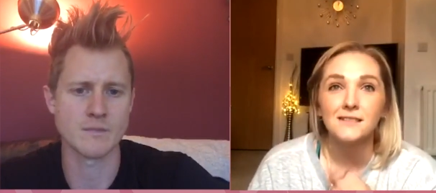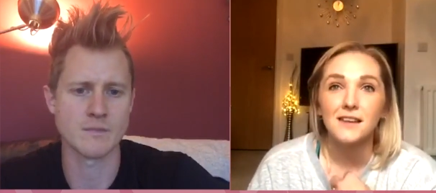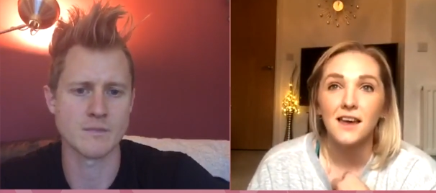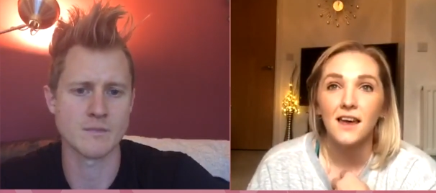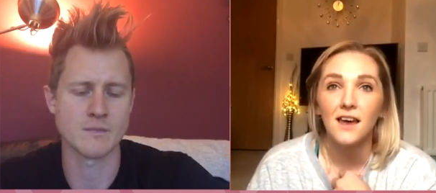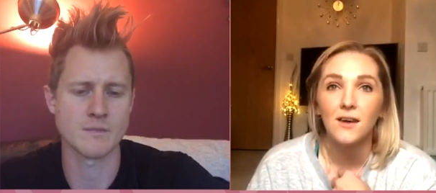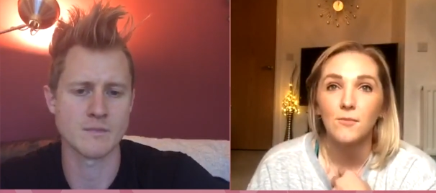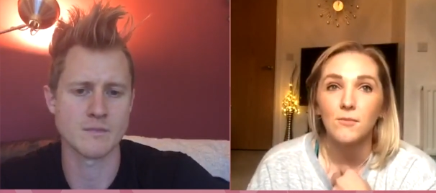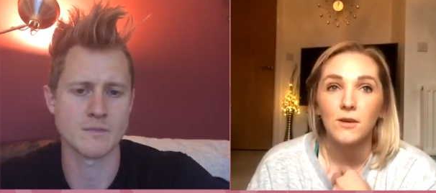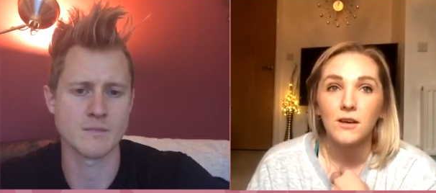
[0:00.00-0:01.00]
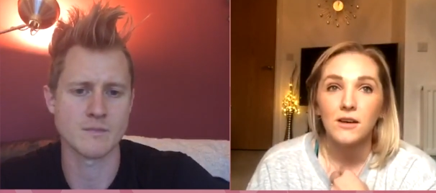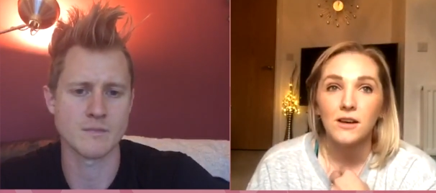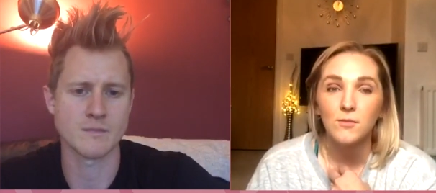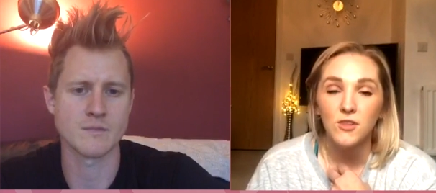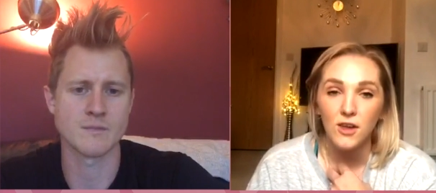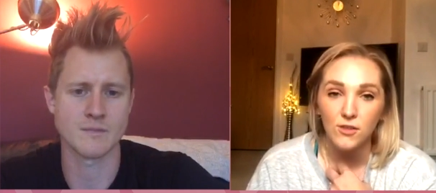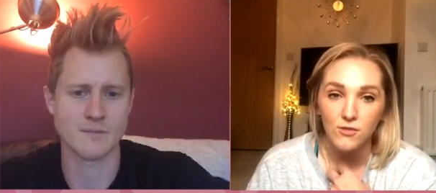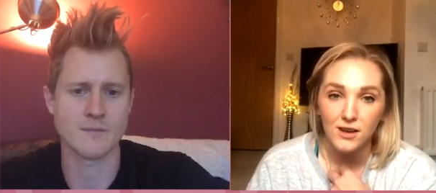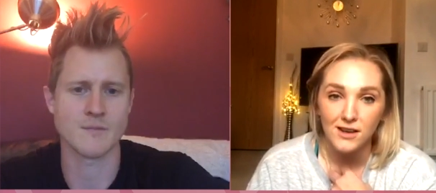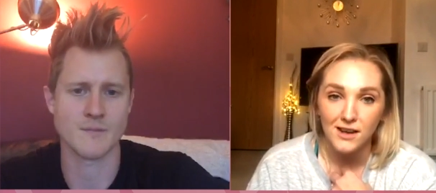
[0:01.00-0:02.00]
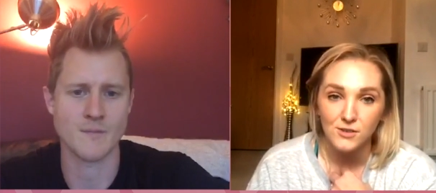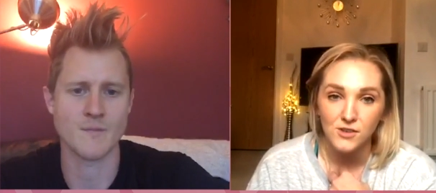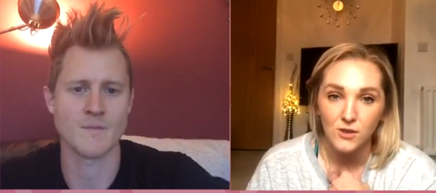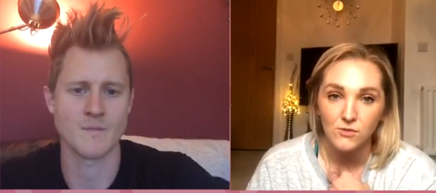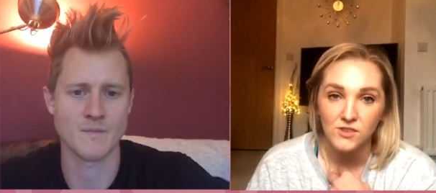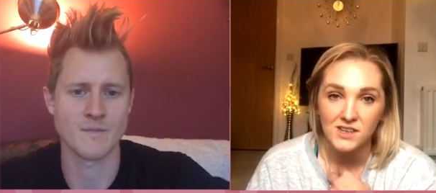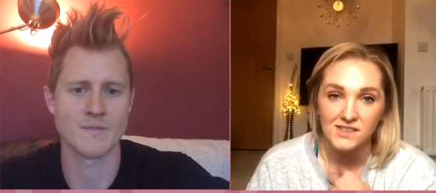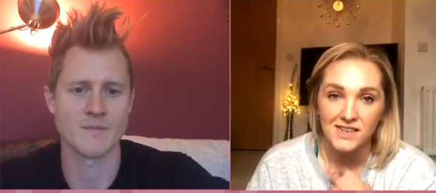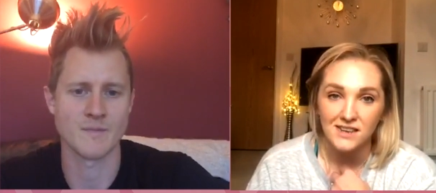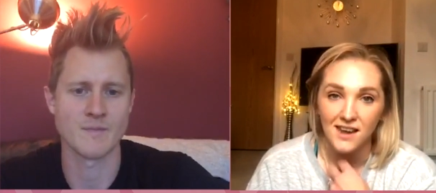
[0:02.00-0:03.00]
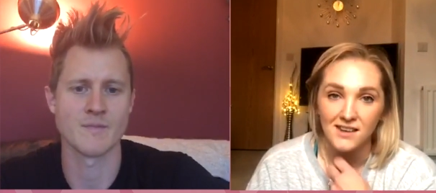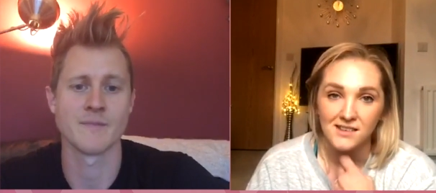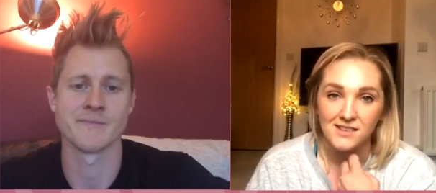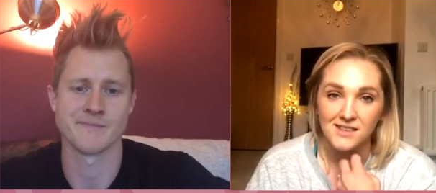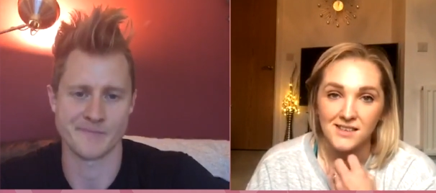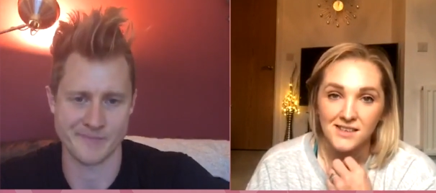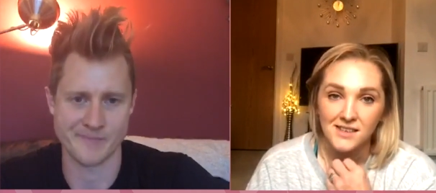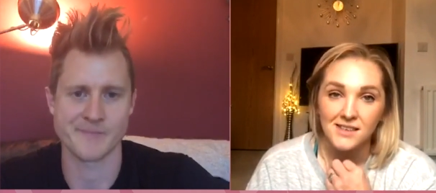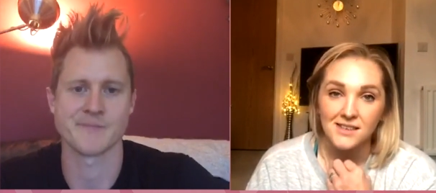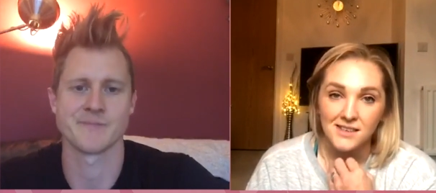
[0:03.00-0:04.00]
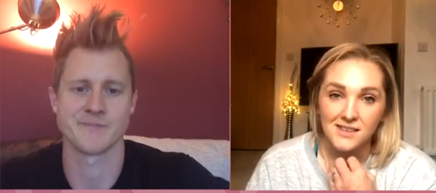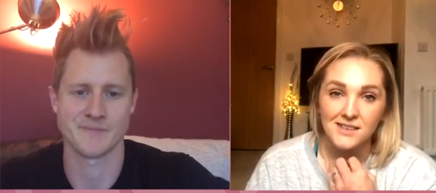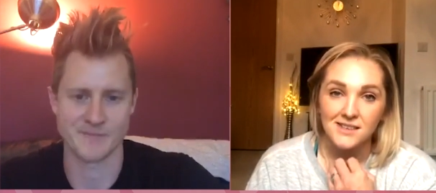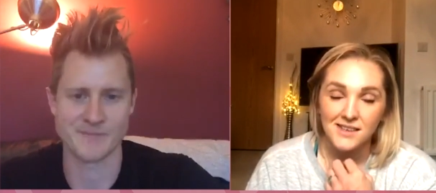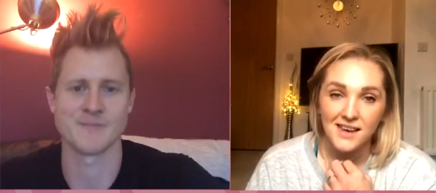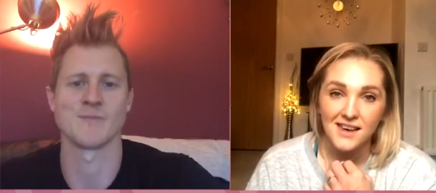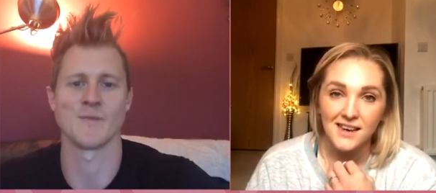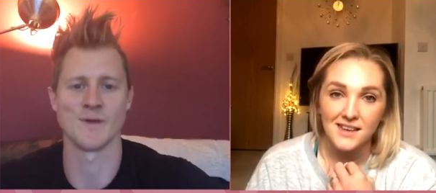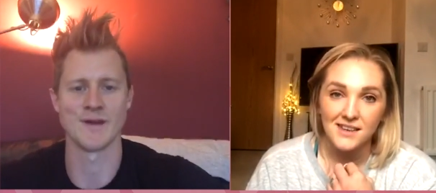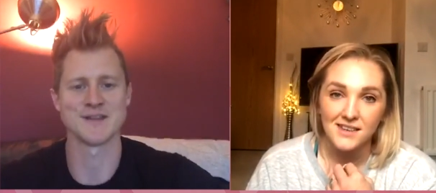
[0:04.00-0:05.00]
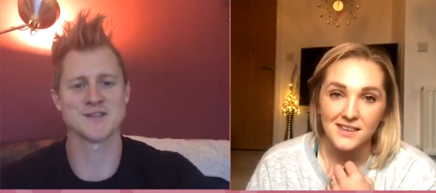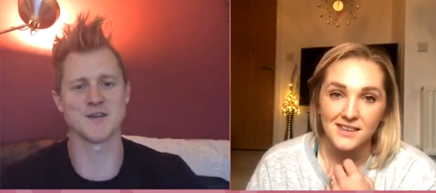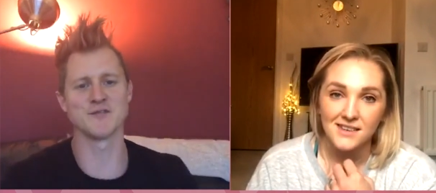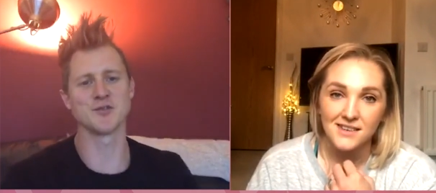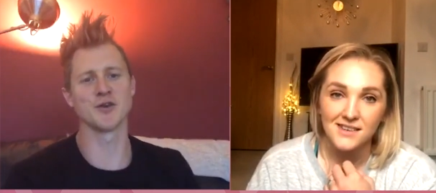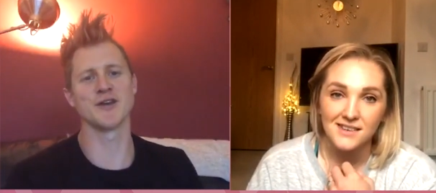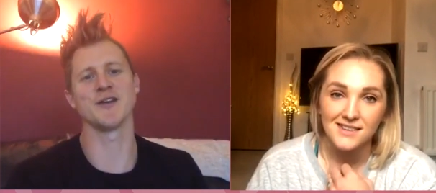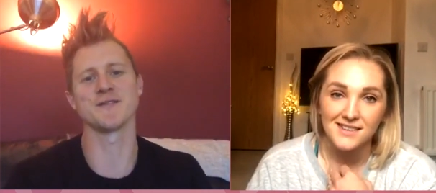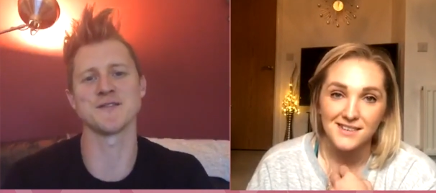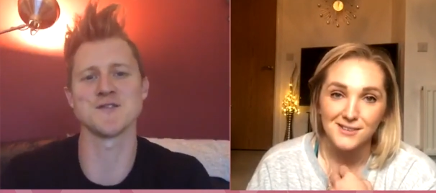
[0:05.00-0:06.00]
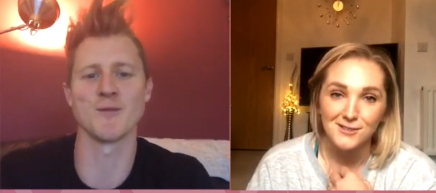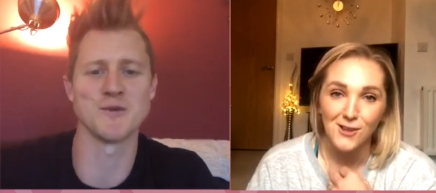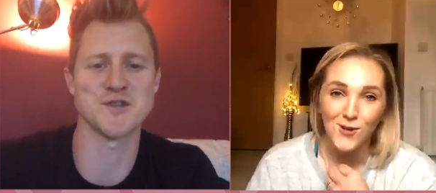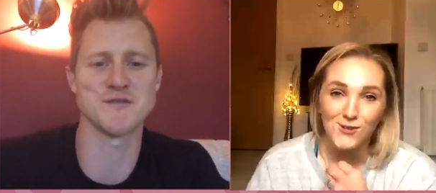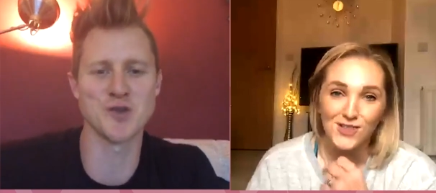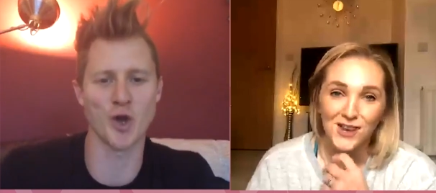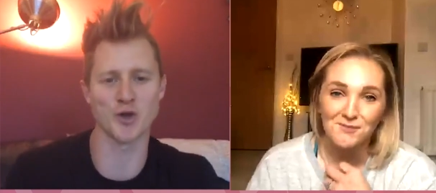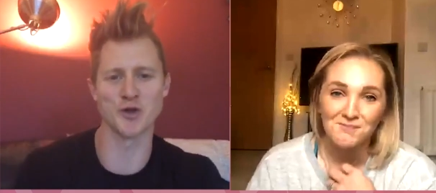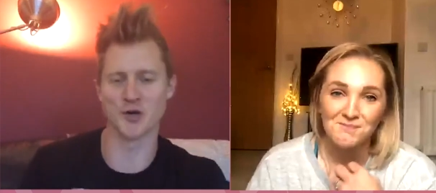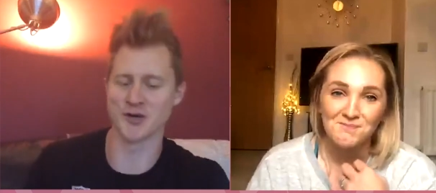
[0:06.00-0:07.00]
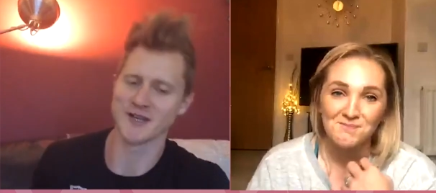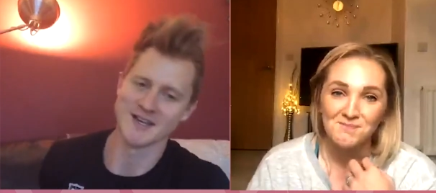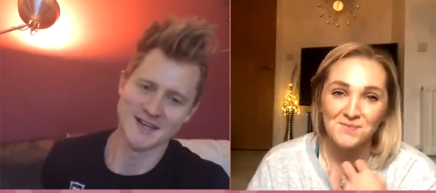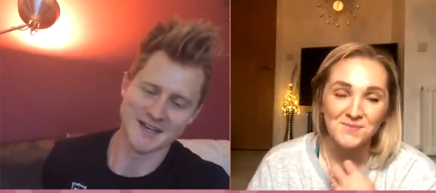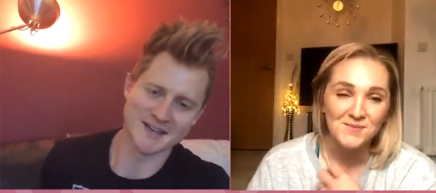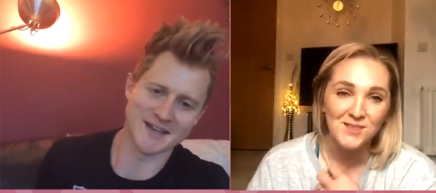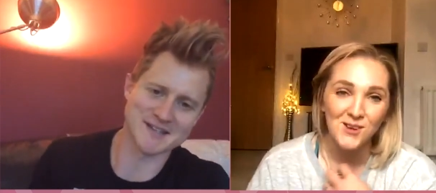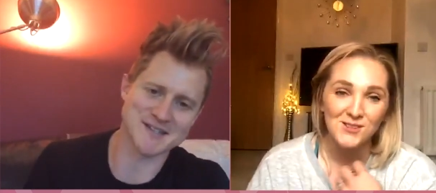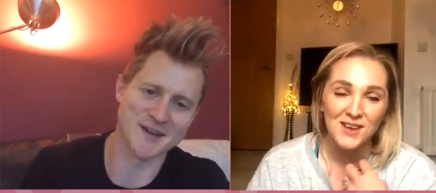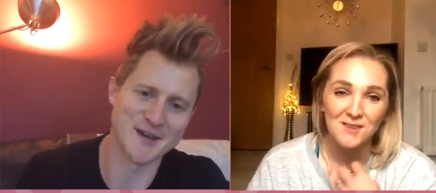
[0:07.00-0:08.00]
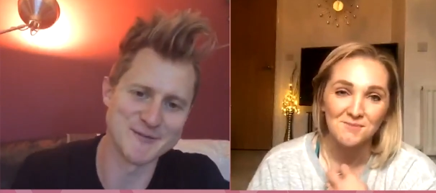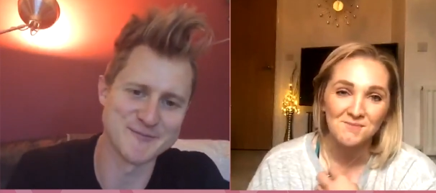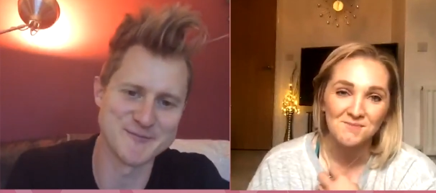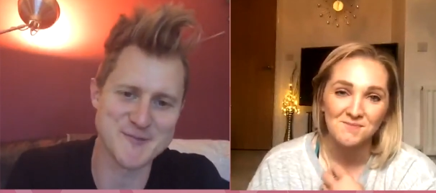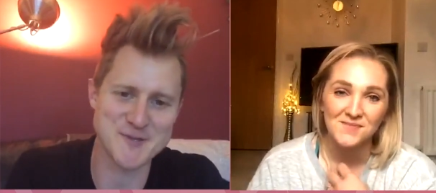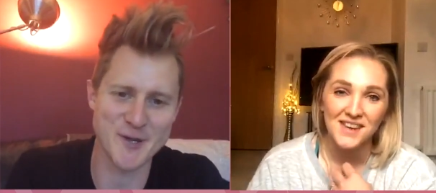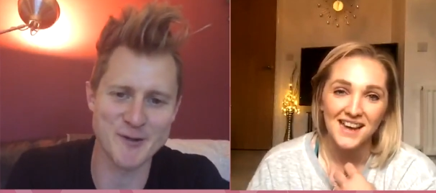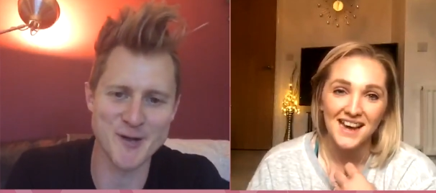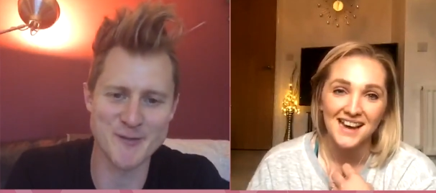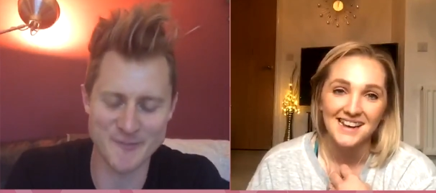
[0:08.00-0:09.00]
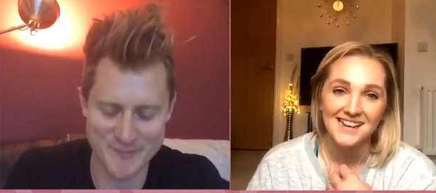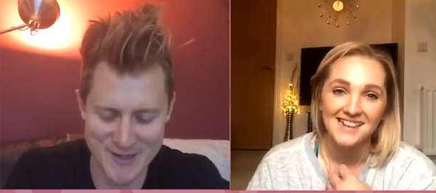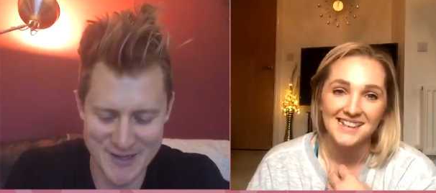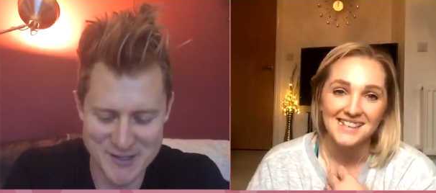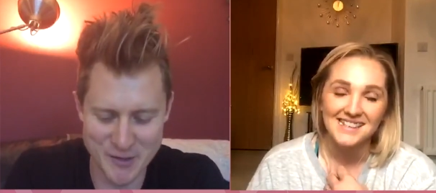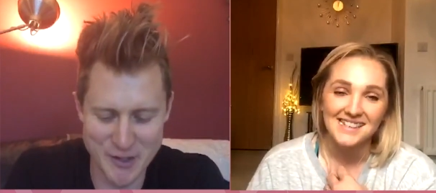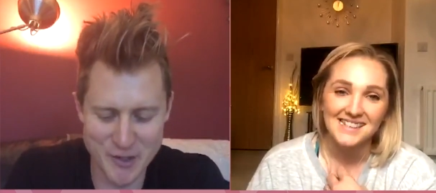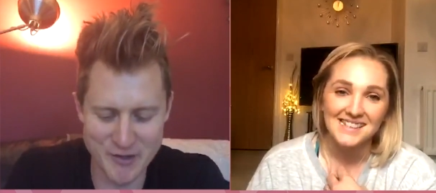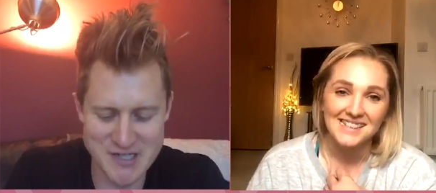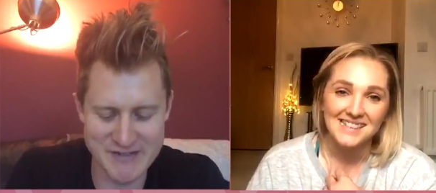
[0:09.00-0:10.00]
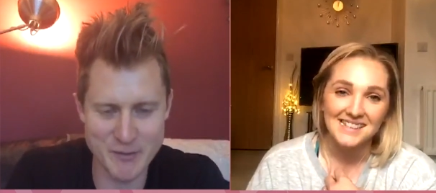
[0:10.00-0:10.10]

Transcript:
Speaker 1: um i'm 33 now so 16 years
Speaker 2: yeah. Yeah. So you've done it. There's not much you've not done in that time. So, yeah. um, so I encourage everybody